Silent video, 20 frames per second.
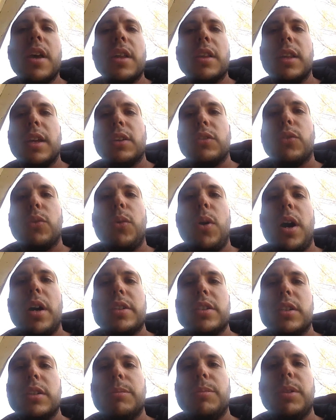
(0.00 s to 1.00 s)
Thanks for
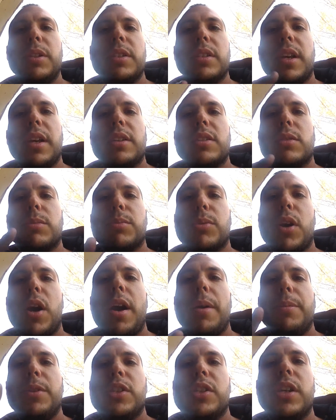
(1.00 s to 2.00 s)
watching. Please like,
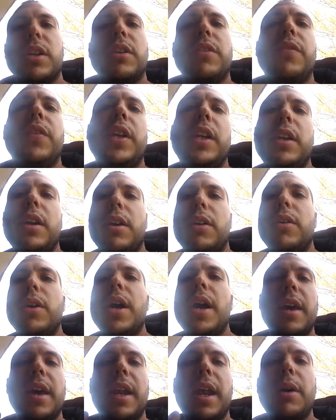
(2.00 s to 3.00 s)
subscribe, and share the video.
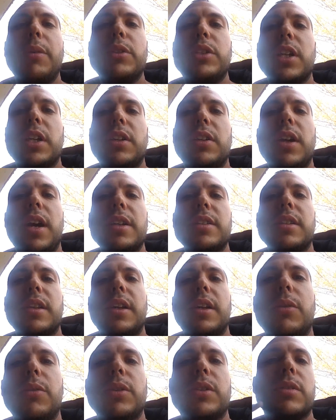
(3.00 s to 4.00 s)
And I will check you guys
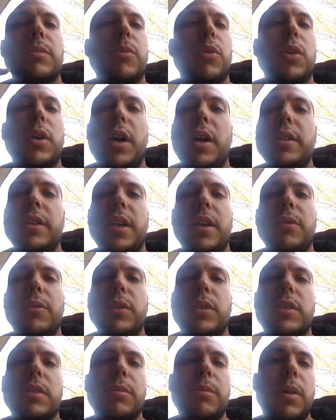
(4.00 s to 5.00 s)
with some more content,
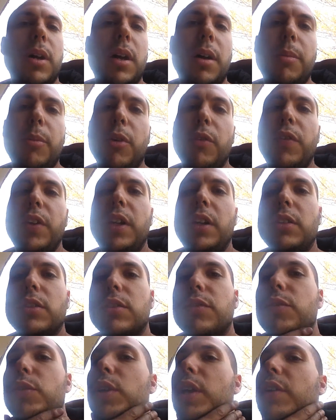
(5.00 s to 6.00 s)
with some more videos
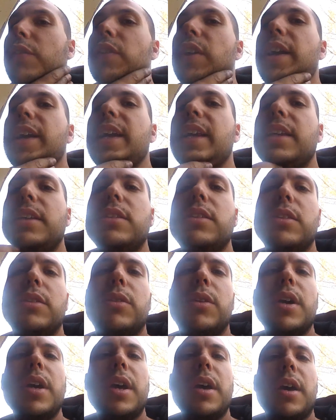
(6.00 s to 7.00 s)
of whatever I get
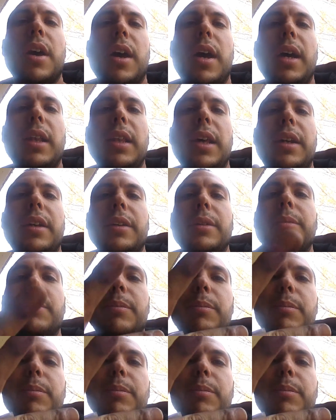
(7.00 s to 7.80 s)
into. All right, later.